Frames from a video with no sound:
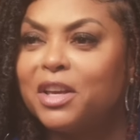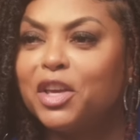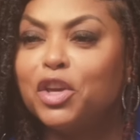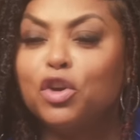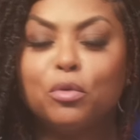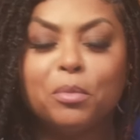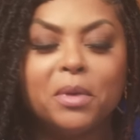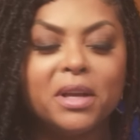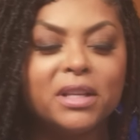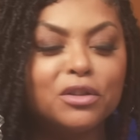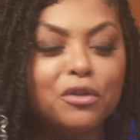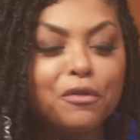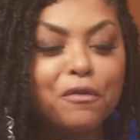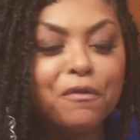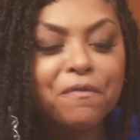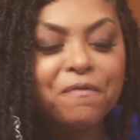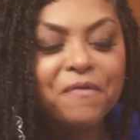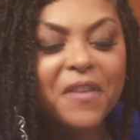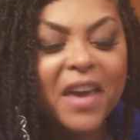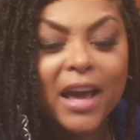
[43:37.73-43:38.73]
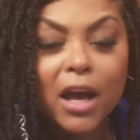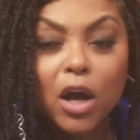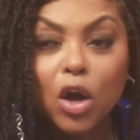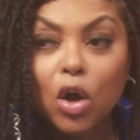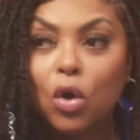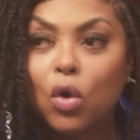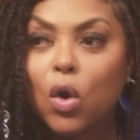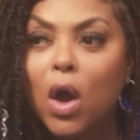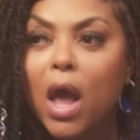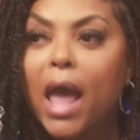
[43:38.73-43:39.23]
Humans are
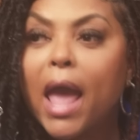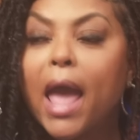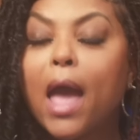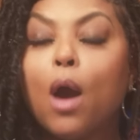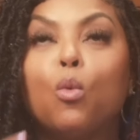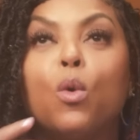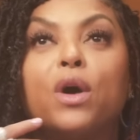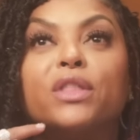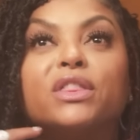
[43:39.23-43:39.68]
fickle, and